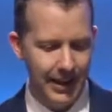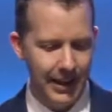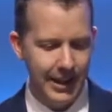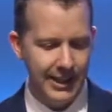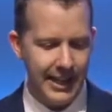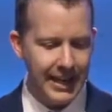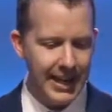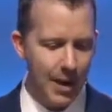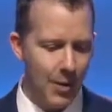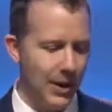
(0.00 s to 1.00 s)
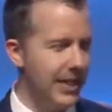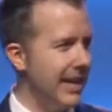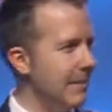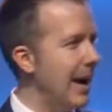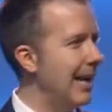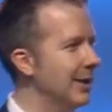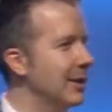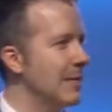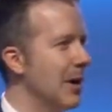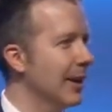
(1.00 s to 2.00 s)
Second, I want to thank Pastor
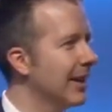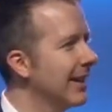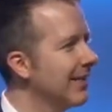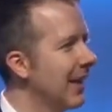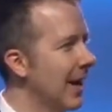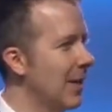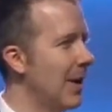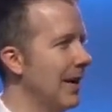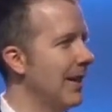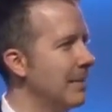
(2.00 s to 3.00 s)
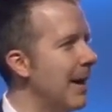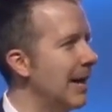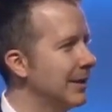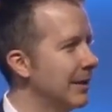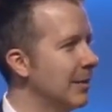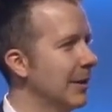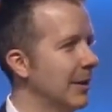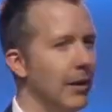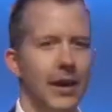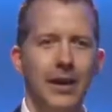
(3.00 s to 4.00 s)
Mark, and I want to thank Pastor
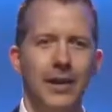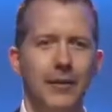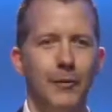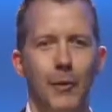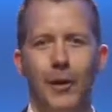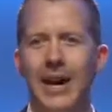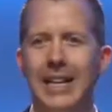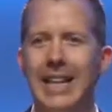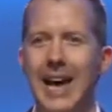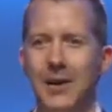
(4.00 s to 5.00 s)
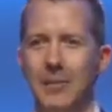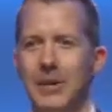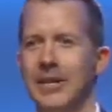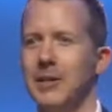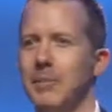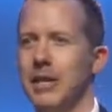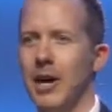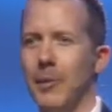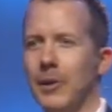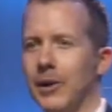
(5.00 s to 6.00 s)
Bill for allowing me to be
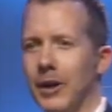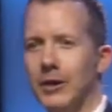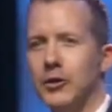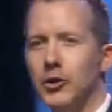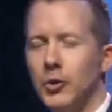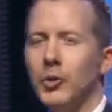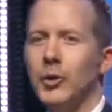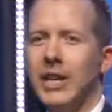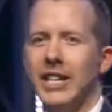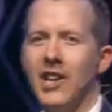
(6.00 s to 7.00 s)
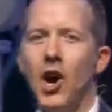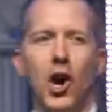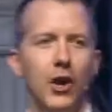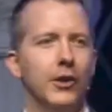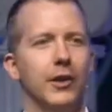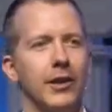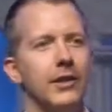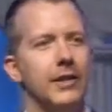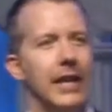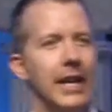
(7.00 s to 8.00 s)
up here. It's truly an honor
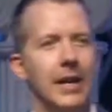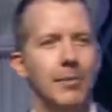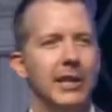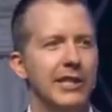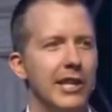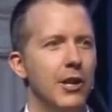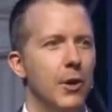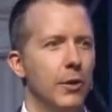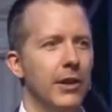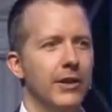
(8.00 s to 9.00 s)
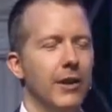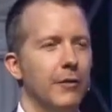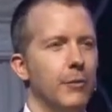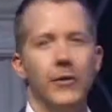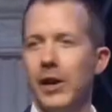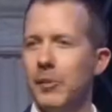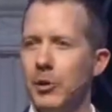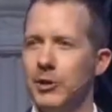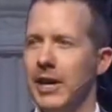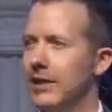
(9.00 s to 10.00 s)
because I know that they're very
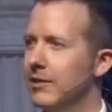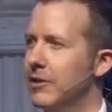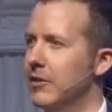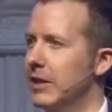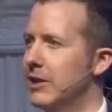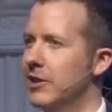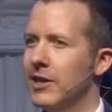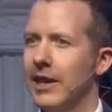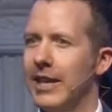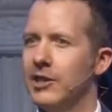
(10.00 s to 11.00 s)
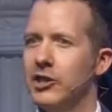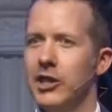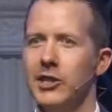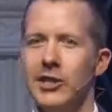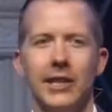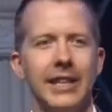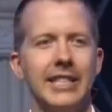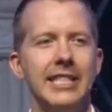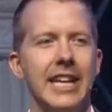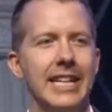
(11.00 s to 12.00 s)
protective of this, and just
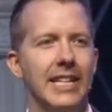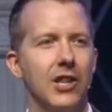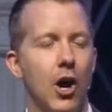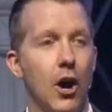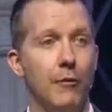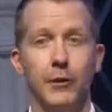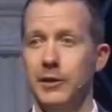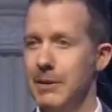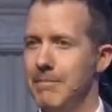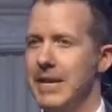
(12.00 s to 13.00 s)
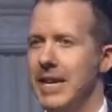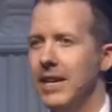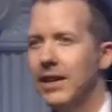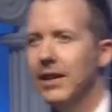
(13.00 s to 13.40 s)
extending the offer to me